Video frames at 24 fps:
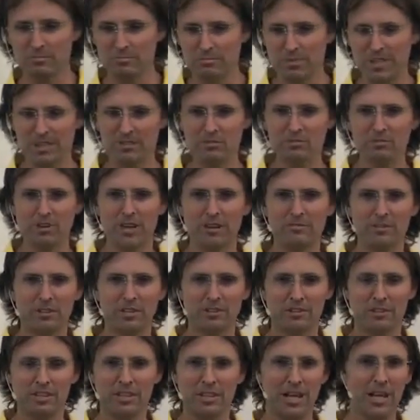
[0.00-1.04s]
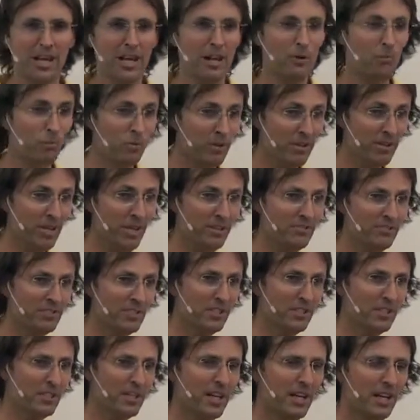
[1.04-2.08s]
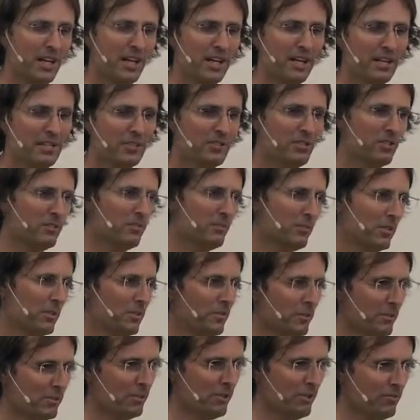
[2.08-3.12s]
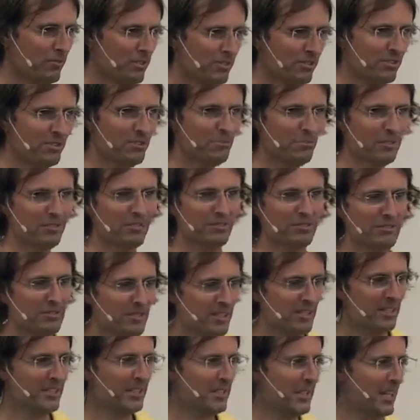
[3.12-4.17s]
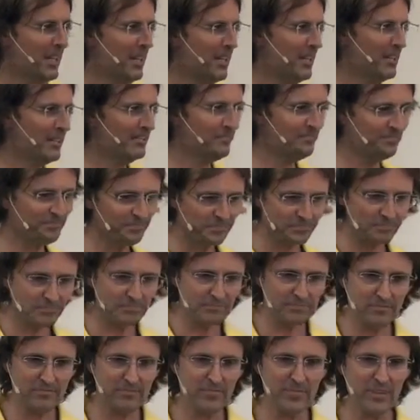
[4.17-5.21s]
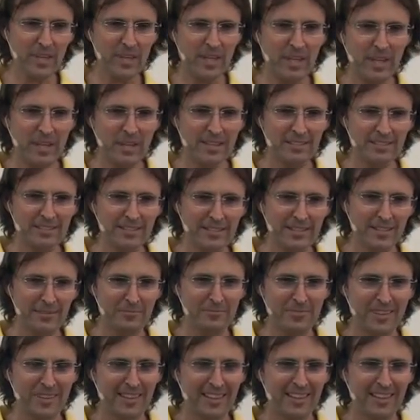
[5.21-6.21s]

Pete's driving along the car with us in the car. He's a little bit nervous that we're in his car. And um,